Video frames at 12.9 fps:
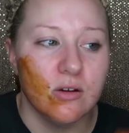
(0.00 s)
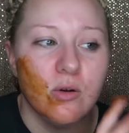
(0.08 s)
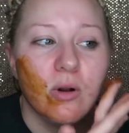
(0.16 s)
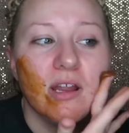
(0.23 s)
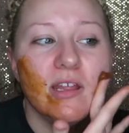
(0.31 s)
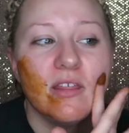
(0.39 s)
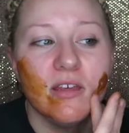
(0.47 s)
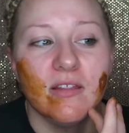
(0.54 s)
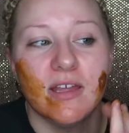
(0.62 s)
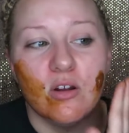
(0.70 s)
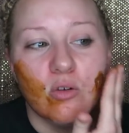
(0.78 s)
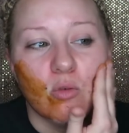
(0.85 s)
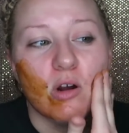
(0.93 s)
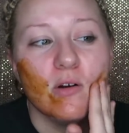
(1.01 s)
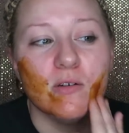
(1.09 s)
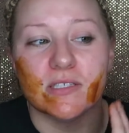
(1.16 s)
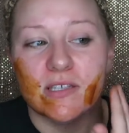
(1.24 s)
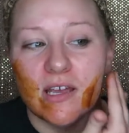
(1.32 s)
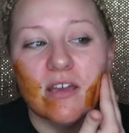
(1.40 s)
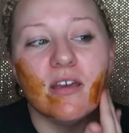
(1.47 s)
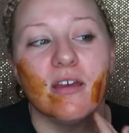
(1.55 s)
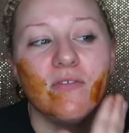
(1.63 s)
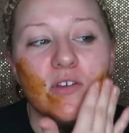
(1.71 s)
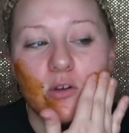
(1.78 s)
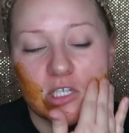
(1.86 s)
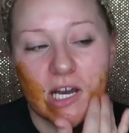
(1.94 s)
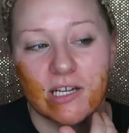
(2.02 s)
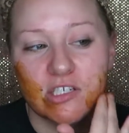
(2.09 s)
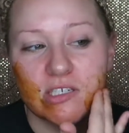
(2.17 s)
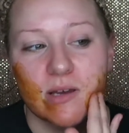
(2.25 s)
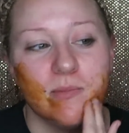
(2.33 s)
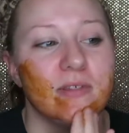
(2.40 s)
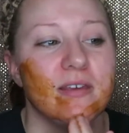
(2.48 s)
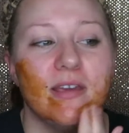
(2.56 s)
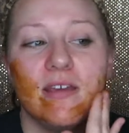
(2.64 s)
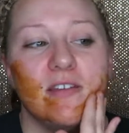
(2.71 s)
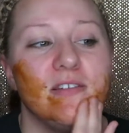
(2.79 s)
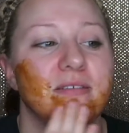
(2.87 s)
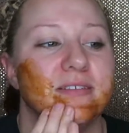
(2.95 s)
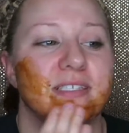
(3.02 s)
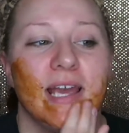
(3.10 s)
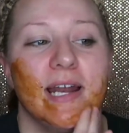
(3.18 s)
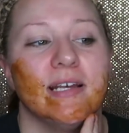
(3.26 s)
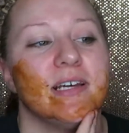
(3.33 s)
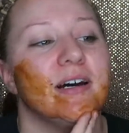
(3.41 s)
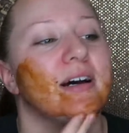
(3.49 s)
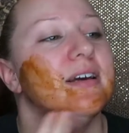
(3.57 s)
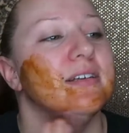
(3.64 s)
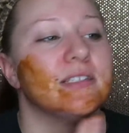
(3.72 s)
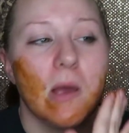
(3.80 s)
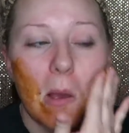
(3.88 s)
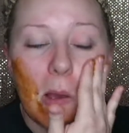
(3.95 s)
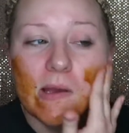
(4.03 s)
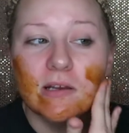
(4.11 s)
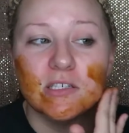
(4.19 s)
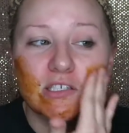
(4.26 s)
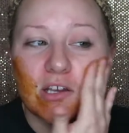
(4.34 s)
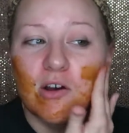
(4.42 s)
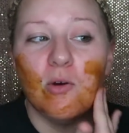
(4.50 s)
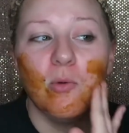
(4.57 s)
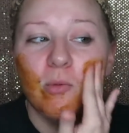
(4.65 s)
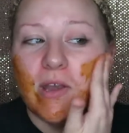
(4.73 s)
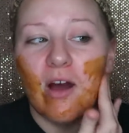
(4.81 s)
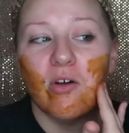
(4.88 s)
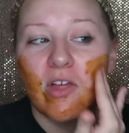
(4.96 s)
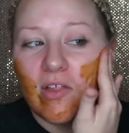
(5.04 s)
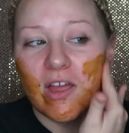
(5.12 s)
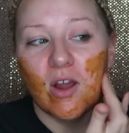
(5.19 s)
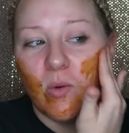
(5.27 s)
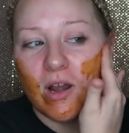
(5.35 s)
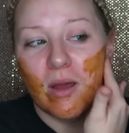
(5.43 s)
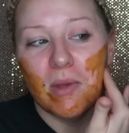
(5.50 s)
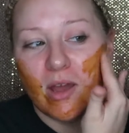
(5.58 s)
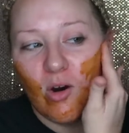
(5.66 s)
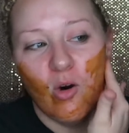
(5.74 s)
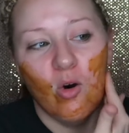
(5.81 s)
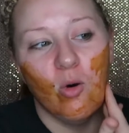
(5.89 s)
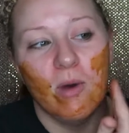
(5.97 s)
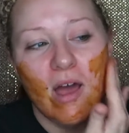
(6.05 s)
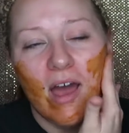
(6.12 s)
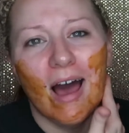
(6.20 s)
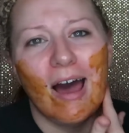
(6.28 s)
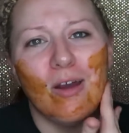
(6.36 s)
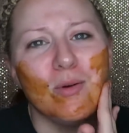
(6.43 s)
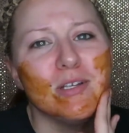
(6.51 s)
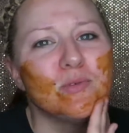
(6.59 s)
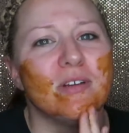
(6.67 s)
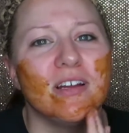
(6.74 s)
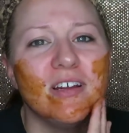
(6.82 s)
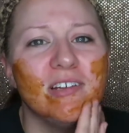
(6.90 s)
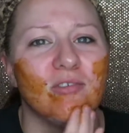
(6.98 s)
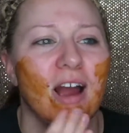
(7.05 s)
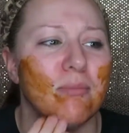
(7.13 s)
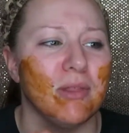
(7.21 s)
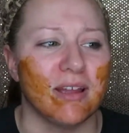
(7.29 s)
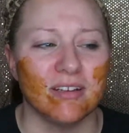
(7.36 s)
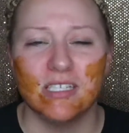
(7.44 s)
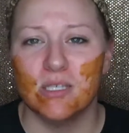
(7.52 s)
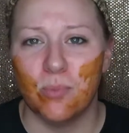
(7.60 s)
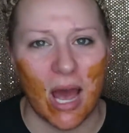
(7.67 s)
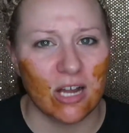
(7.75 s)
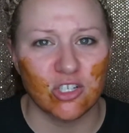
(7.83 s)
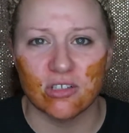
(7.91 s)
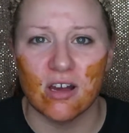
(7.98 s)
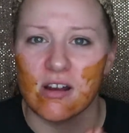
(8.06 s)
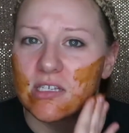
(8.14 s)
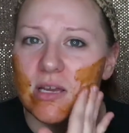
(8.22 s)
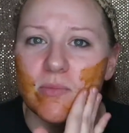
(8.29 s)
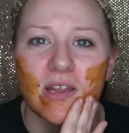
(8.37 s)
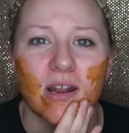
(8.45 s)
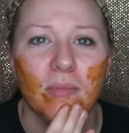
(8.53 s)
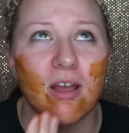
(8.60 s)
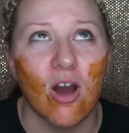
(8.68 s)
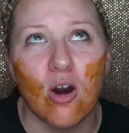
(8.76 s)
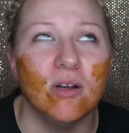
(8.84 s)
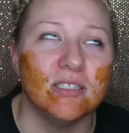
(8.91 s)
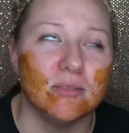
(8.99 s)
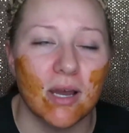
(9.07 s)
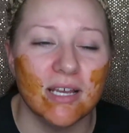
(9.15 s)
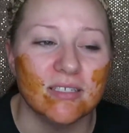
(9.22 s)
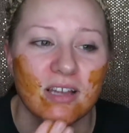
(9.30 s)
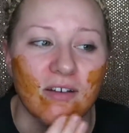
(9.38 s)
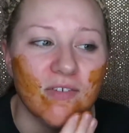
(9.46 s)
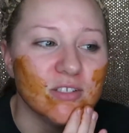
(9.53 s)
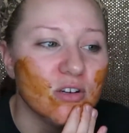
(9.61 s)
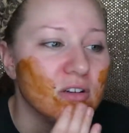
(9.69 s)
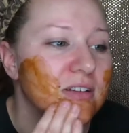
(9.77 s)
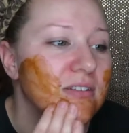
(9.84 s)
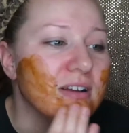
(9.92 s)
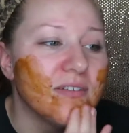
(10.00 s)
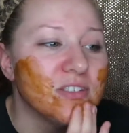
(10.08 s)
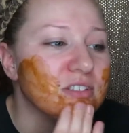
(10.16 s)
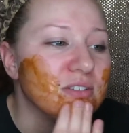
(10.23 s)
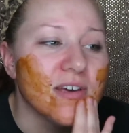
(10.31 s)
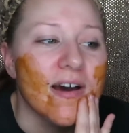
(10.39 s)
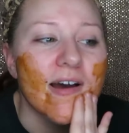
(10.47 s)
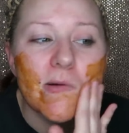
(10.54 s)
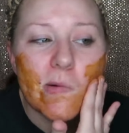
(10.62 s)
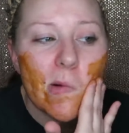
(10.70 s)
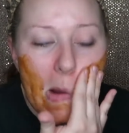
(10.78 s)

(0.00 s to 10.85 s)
or anything like gross, like if you touch something and you didn't sanitize. So now that like when I'm at home, I always want to grab like a spatula or something, and I'm like, oh, it's my stuff, I totally don't have to do that.